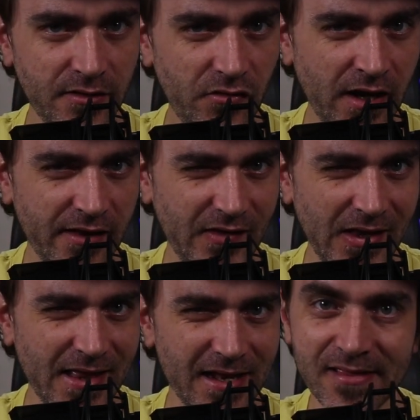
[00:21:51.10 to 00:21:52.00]
You guys
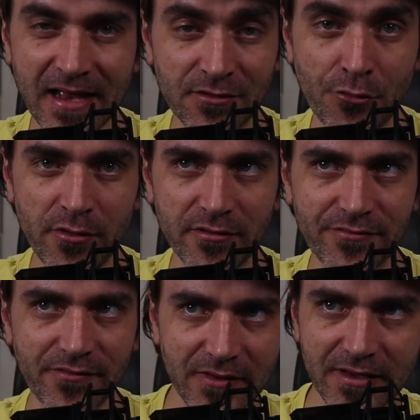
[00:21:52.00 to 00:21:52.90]
hear that
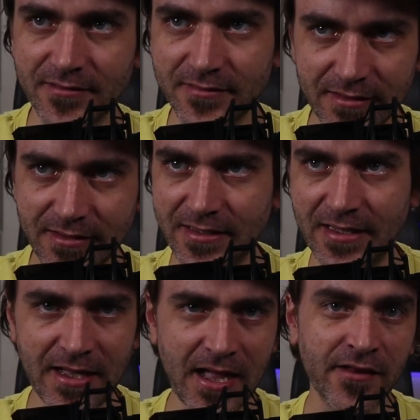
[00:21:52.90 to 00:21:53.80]
groove?
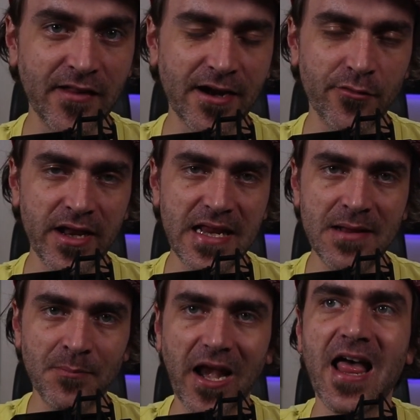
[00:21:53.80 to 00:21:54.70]
It's like already
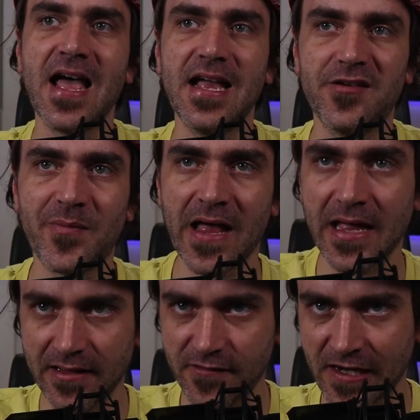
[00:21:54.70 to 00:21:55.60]
implied
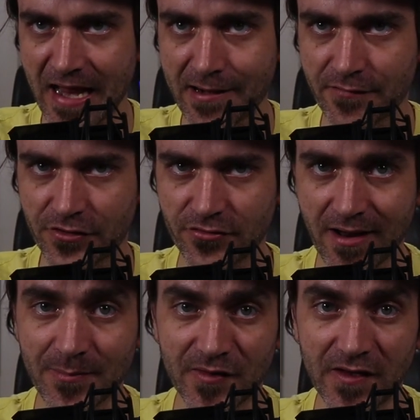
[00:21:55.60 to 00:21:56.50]
by the lack of the
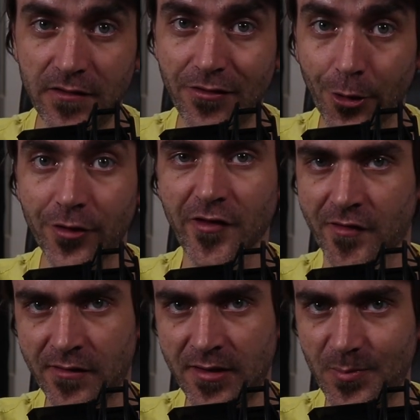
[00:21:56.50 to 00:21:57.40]
drums in
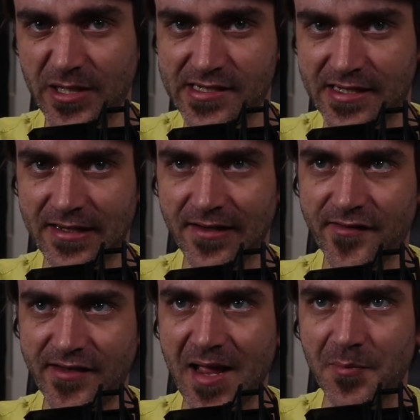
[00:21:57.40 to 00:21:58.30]
those particular
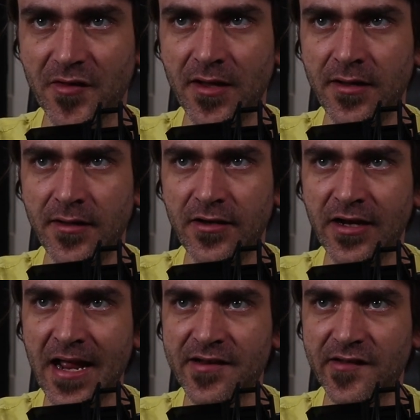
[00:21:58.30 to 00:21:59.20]
steps, and you
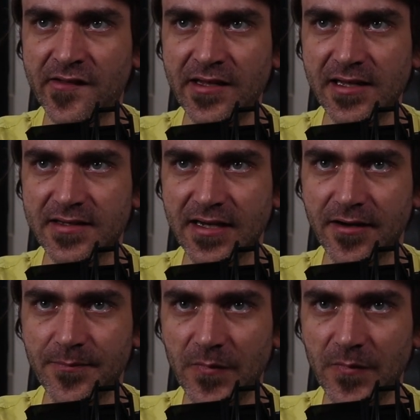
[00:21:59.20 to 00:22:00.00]
can actually see it here.